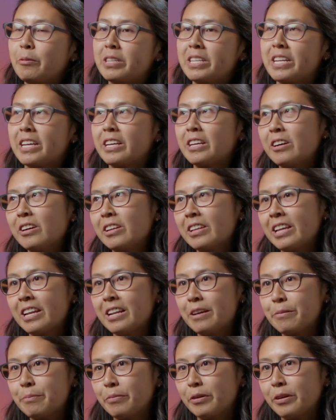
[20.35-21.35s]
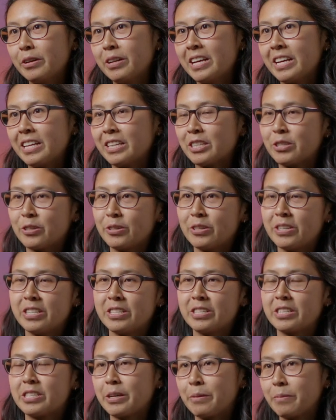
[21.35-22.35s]
we take all that input and turn it
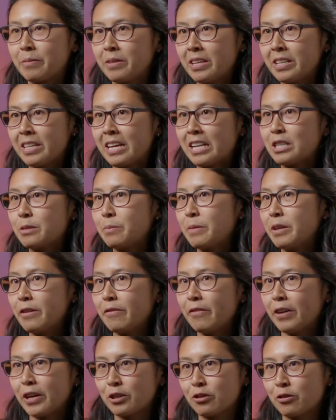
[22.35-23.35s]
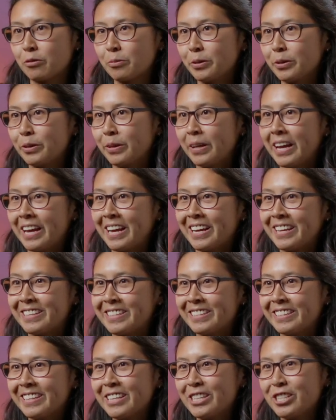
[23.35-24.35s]
into something that is manufacturable
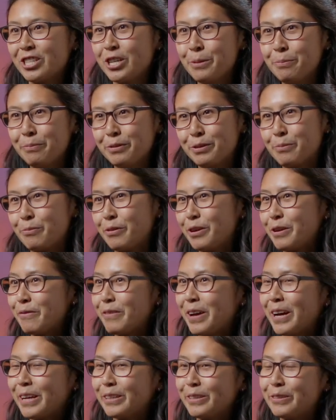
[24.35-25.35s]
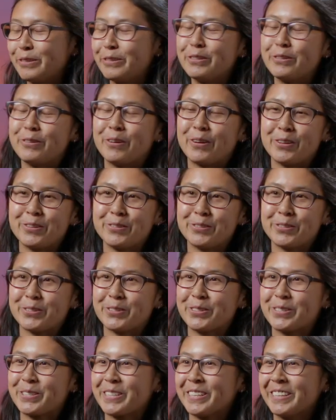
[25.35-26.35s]
and cheap to bring value to our
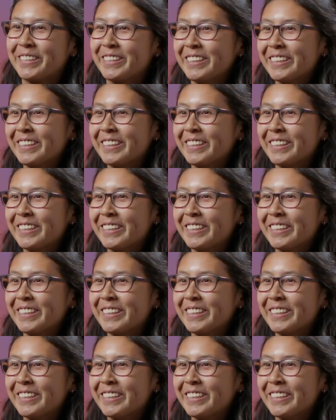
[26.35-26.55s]
users.